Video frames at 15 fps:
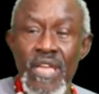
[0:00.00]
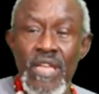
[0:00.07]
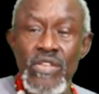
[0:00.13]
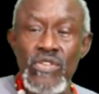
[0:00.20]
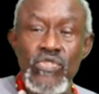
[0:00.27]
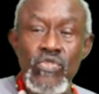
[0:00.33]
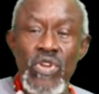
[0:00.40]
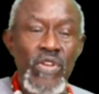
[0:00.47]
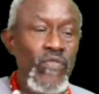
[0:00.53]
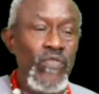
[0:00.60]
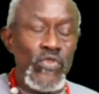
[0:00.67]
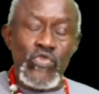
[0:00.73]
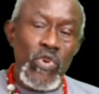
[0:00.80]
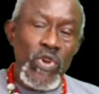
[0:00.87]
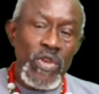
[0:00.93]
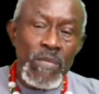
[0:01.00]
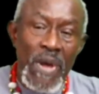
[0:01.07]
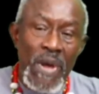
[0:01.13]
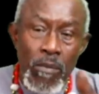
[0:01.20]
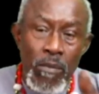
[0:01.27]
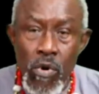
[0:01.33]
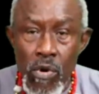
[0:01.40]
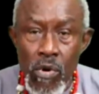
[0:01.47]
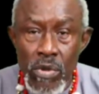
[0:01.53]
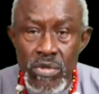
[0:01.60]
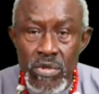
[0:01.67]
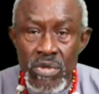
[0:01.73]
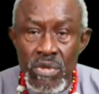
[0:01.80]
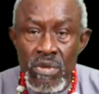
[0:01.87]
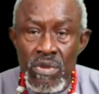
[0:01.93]
So if you squeeze my
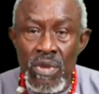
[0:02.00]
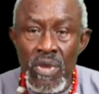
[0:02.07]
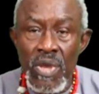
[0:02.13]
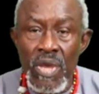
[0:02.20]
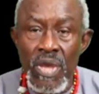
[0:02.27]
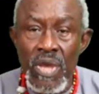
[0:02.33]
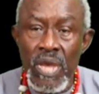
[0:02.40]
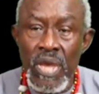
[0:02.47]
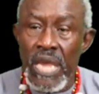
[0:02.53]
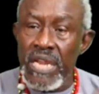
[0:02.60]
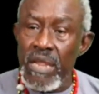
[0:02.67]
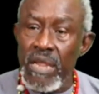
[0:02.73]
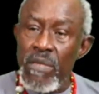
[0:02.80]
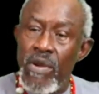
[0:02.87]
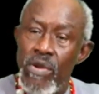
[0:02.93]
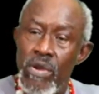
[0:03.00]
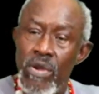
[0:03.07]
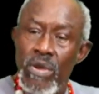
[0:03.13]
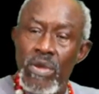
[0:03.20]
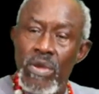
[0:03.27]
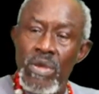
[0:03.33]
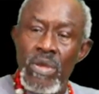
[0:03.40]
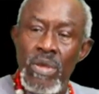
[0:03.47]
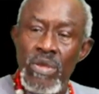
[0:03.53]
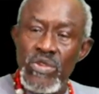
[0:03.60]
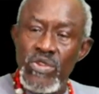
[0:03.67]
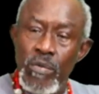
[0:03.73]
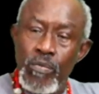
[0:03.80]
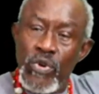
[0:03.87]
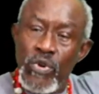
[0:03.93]
balls in America,
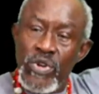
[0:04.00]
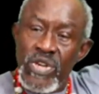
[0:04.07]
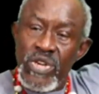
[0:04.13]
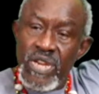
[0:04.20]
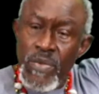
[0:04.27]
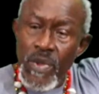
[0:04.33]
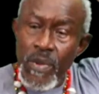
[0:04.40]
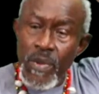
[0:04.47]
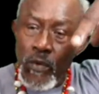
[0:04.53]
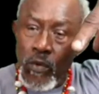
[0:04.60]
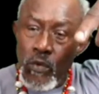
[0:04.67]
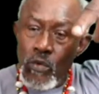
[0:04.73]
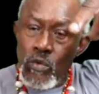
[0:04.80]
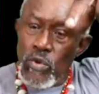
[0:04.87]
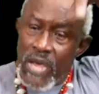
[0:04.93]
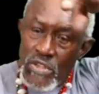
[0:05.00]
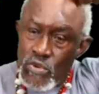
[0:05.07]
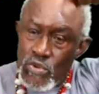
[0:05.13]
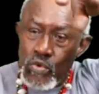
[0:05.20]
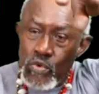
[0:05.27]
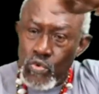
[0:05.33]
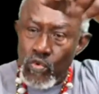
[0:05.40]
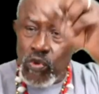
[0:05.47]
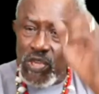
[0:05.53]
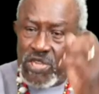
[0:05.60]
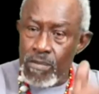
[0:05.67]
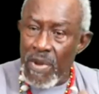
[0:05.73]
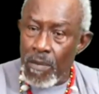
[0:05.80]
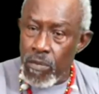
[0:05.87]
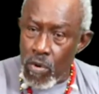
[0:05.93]
supporting the people who got you squeezing
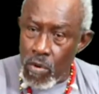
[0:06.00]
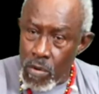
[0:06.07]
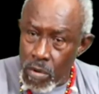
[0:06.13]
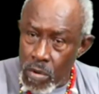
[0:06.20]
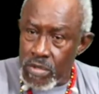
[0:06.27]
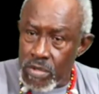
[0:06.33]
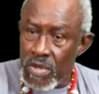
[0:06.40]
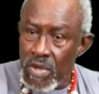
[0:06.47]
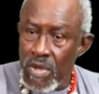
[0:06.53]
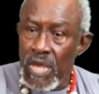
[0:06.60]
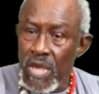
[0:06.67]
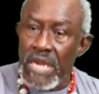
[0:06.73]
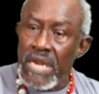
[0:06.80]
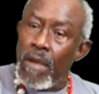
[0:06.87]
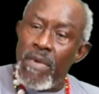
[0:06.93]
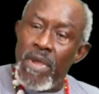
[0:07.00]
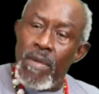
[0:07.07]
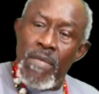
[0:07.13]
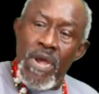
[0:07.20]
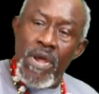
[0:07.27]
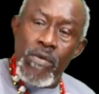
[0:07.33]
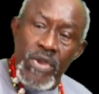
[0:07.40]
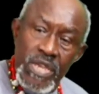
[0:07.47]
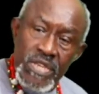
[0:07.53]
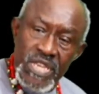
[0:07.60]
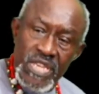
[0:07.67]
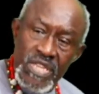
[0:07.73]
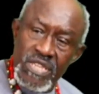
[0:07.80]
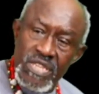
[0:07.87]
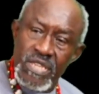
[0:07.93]
my balls, and I'm an American
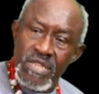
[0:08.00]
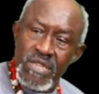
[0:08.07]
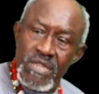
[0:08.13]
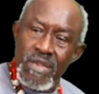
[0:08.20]
citizen,